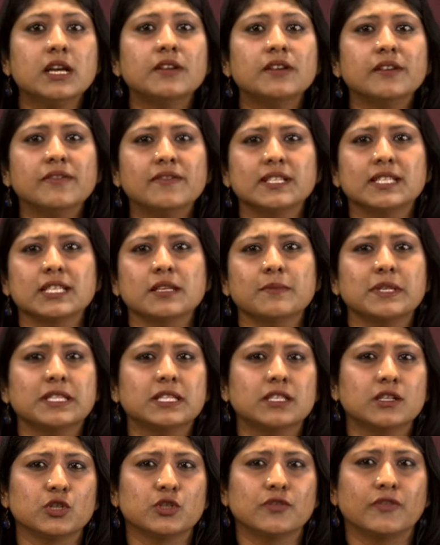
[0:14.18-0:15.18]
Reverse image
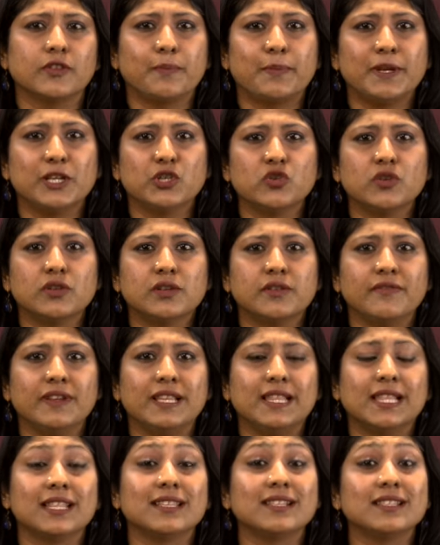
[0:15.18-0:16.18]
search of the picture
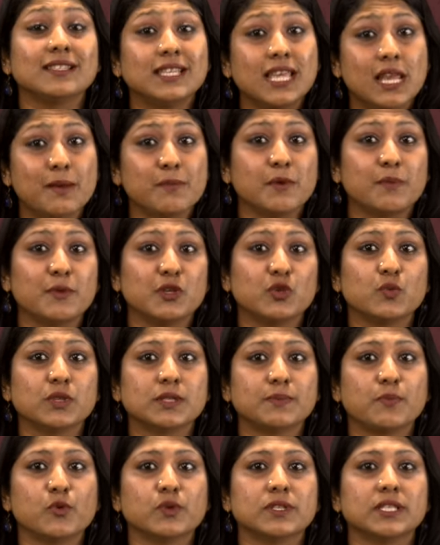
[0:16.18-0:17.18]
revealed that the same image was
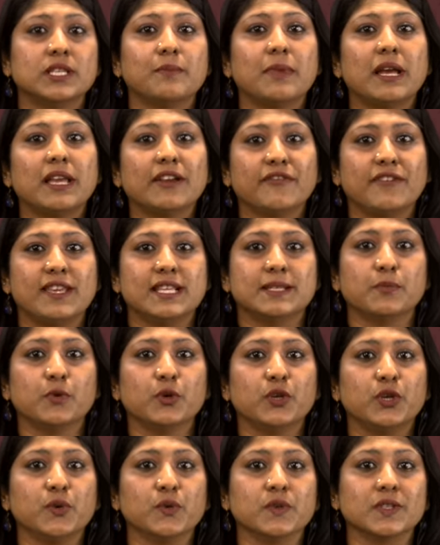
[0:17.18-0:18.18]
posted by a
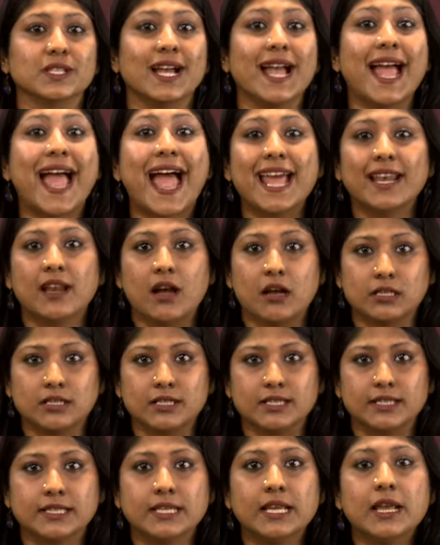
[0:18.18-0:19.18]
Facebook user, an
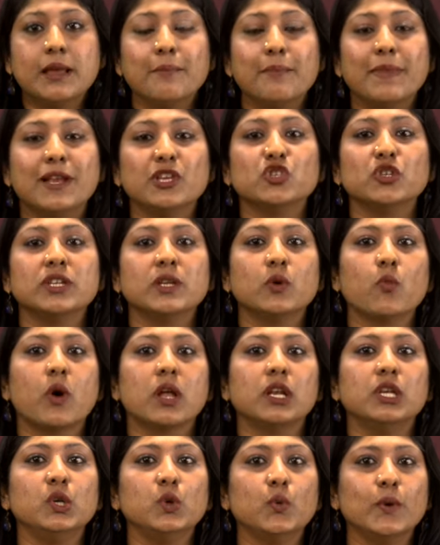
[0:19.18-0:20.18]
artist, mentioning
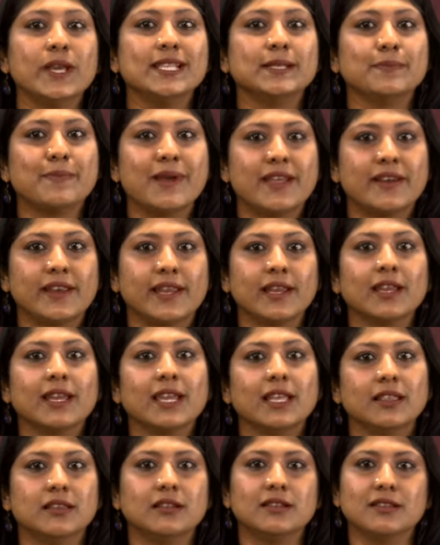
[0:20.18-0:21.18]
one Luis Bering
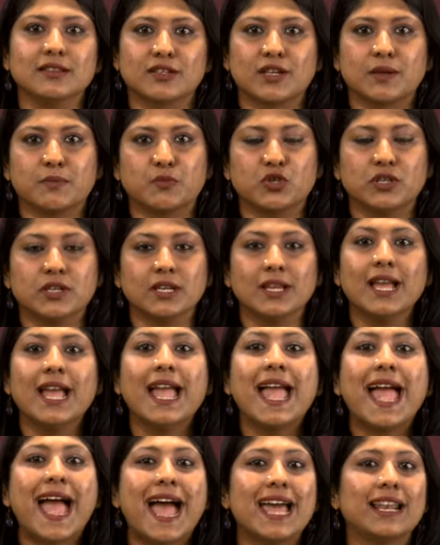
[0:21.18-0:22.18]
in the description.
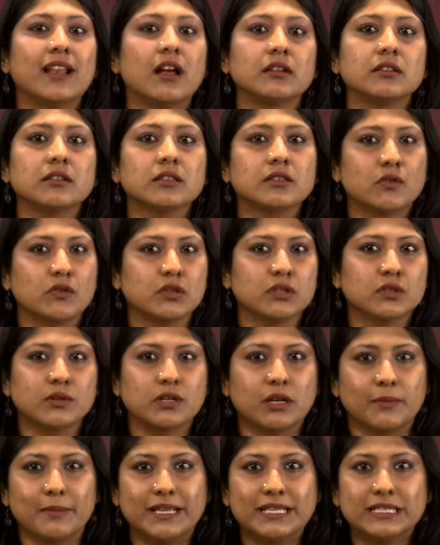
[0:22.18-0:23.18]
An artist also
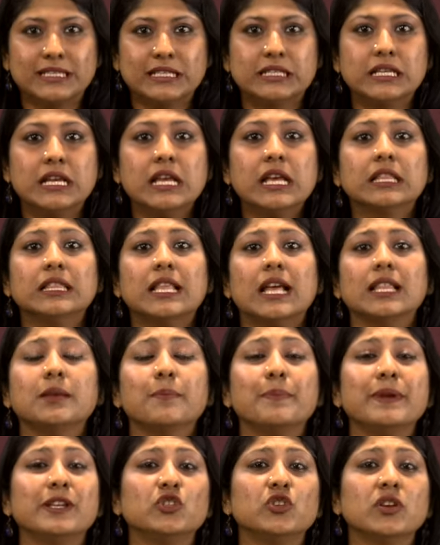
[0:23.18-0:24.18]
commented that the
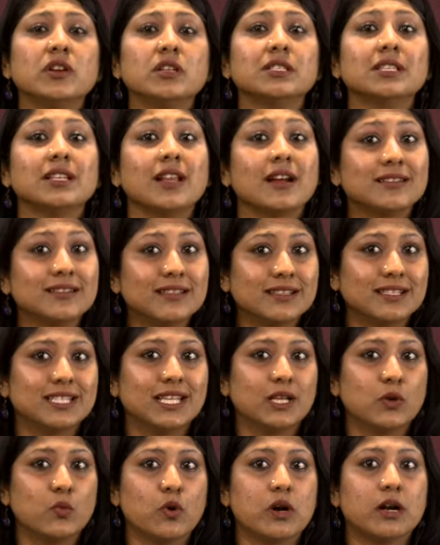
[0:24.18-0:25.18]
picture is an
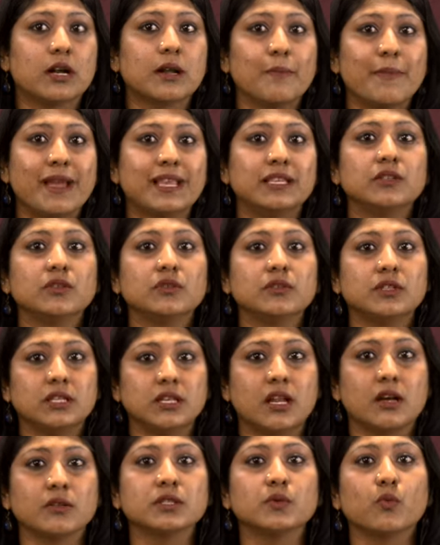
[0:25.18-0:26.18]
artistic work meant to
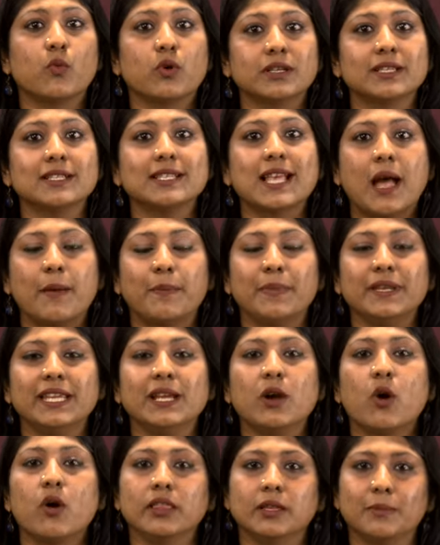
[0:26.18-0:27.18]
denounce what is
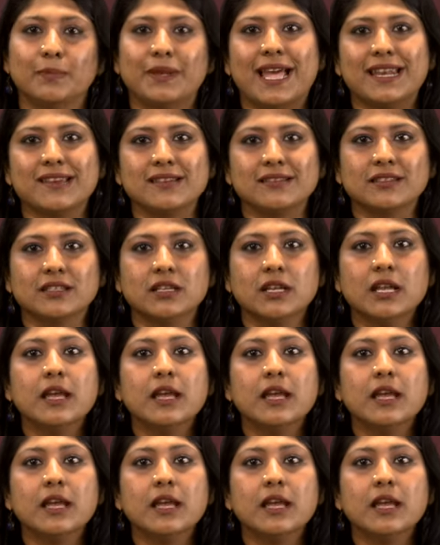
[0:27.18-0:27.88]
happening on the planet.